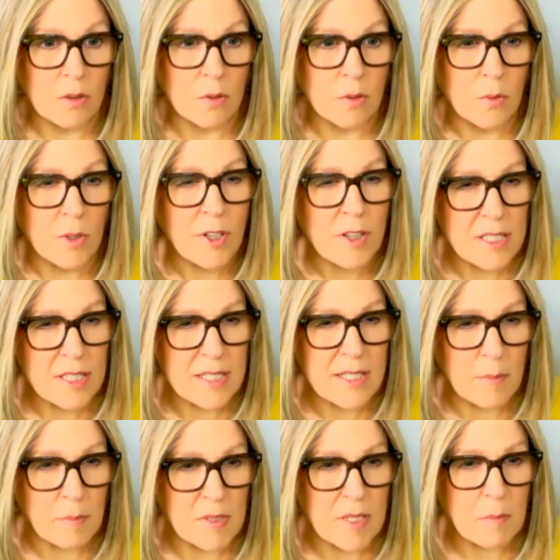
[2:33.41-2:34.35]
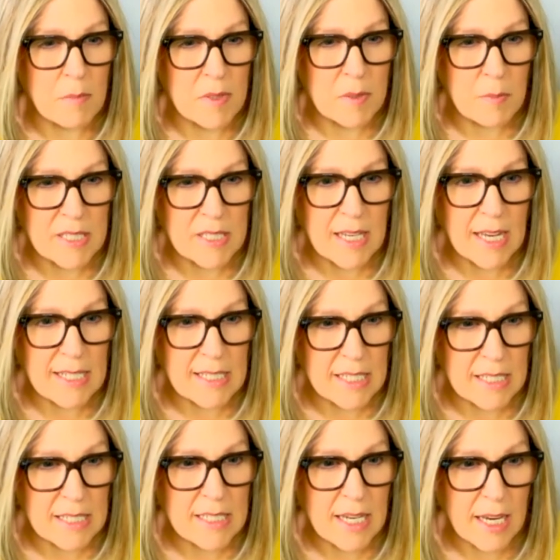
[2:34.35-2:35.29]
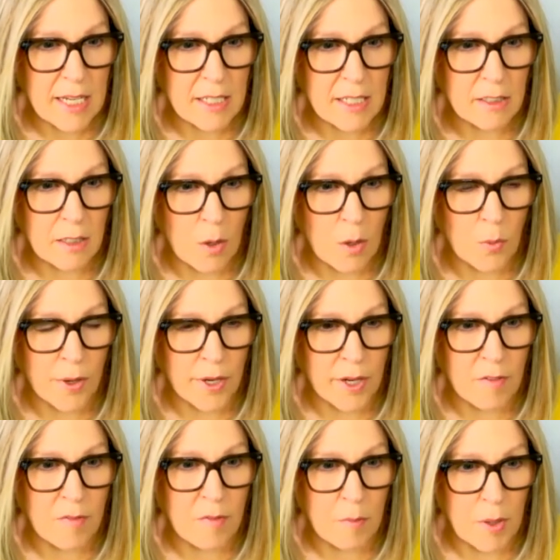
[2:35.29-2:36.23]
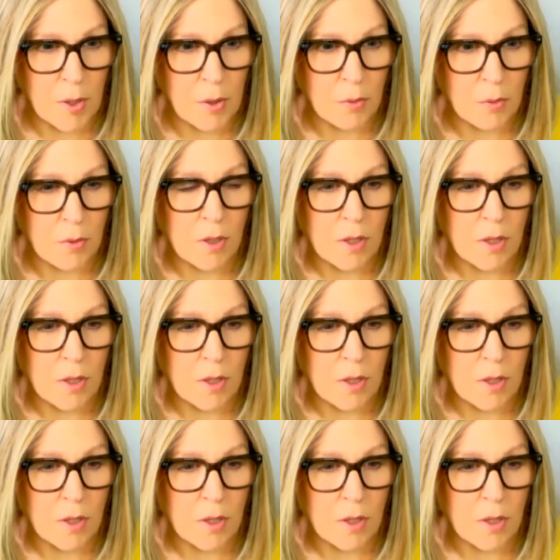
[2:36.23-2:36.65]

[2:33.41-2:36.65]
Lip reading: What are the symptoms besides sustained lowering of mood?